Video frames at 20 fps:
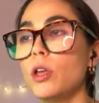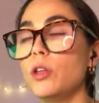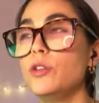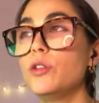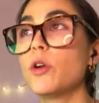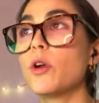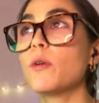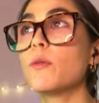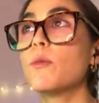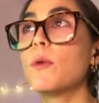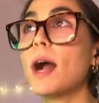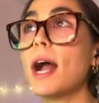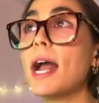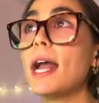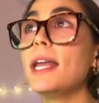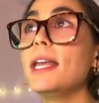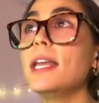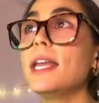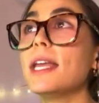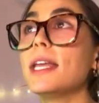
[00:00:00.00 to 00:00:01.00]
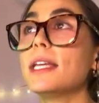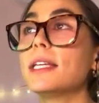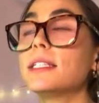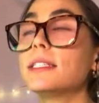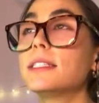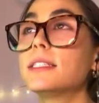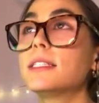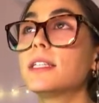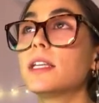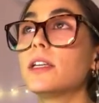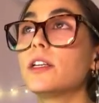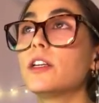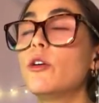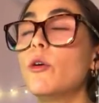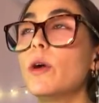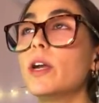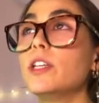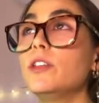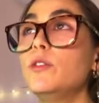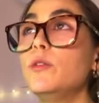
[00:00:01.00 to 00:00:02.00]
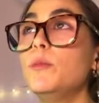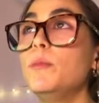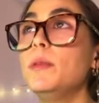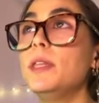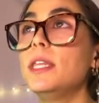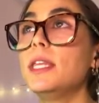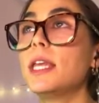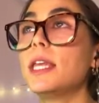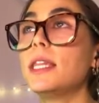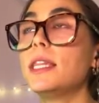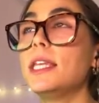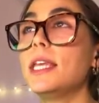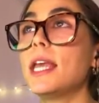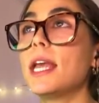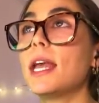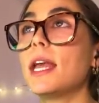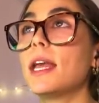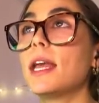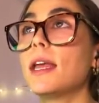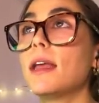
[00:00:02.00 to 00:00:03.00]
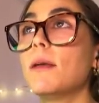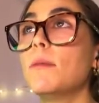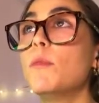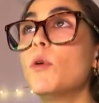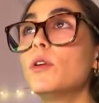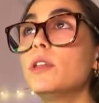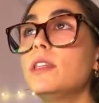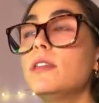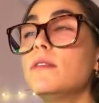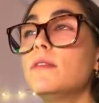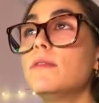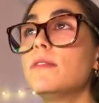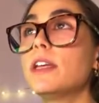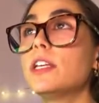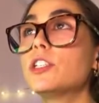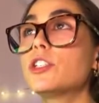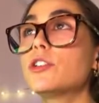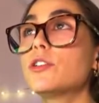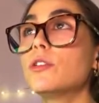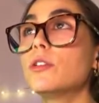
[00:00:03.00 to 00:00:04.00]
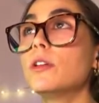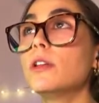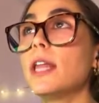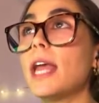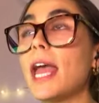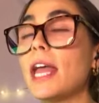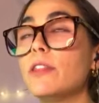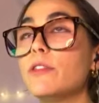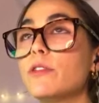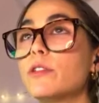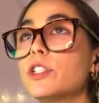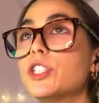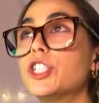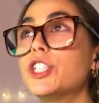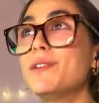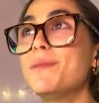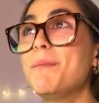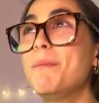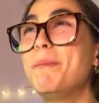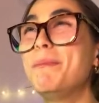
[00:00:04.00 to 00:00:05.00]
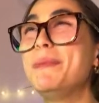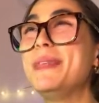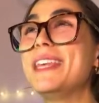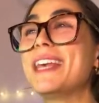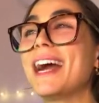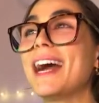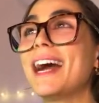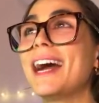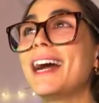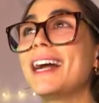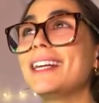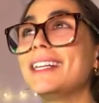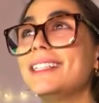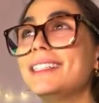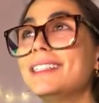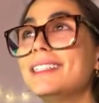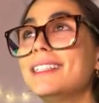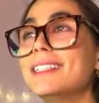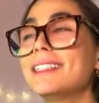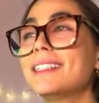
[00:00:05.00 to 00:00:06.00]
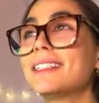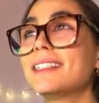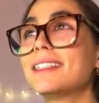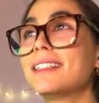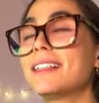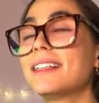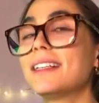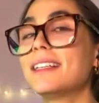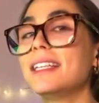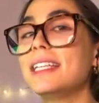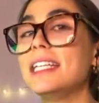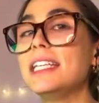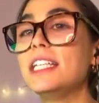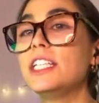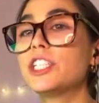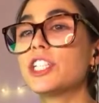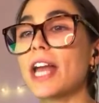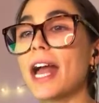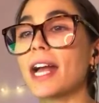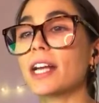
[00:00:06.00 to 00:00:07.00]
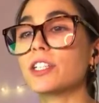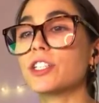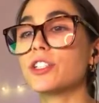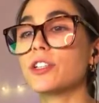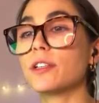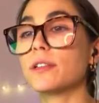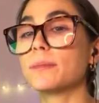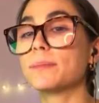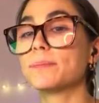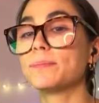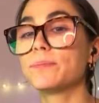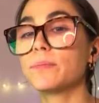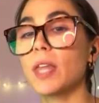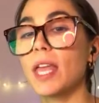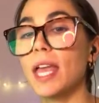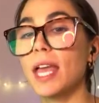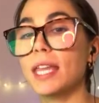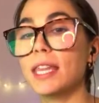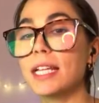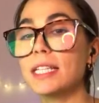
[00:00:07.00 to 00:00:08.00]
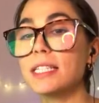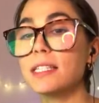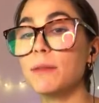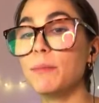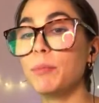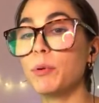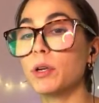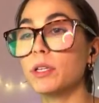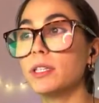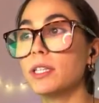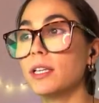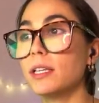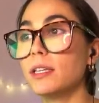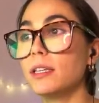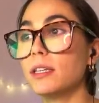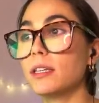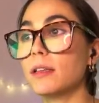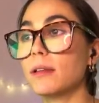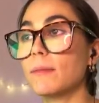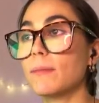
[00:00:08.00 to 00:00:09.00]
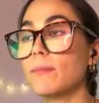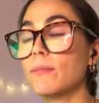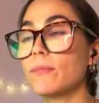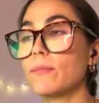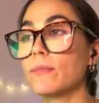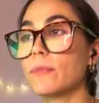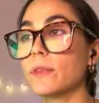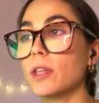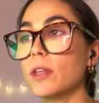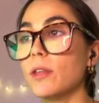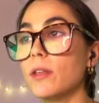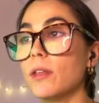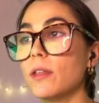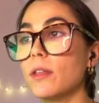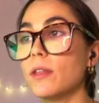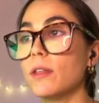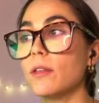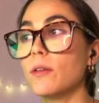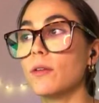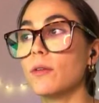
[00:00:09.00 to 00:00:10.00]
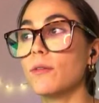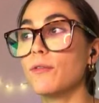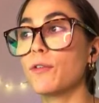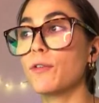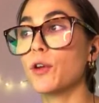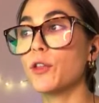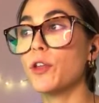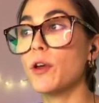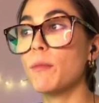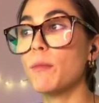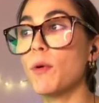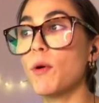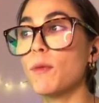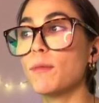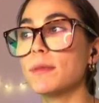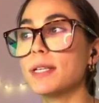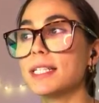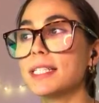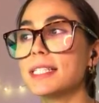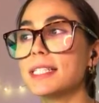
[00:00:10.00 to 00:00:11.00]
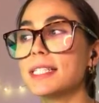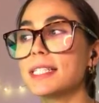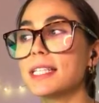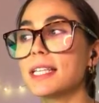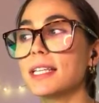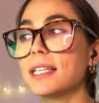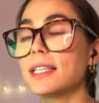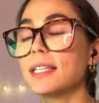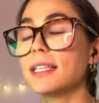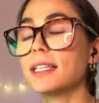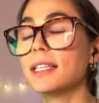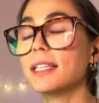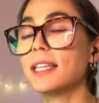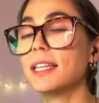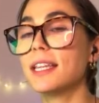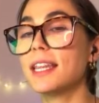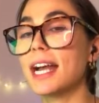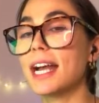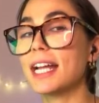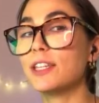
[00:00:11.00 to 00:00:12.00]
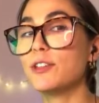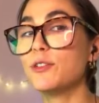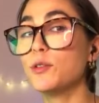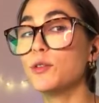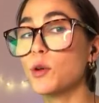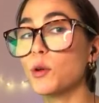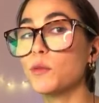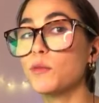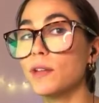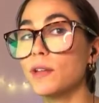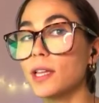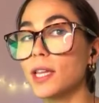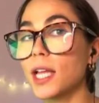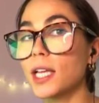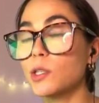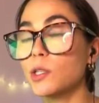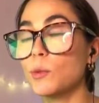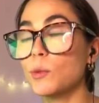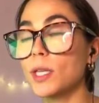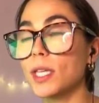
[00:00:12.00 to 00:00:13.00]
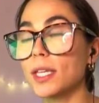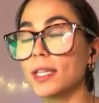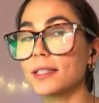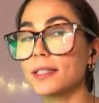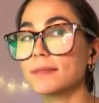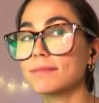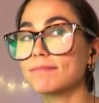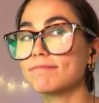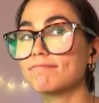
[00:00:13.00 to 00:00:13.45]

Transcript: Your why is going to be the motivational energy behind each action. And that's important for the moments that you don't feel like doing it.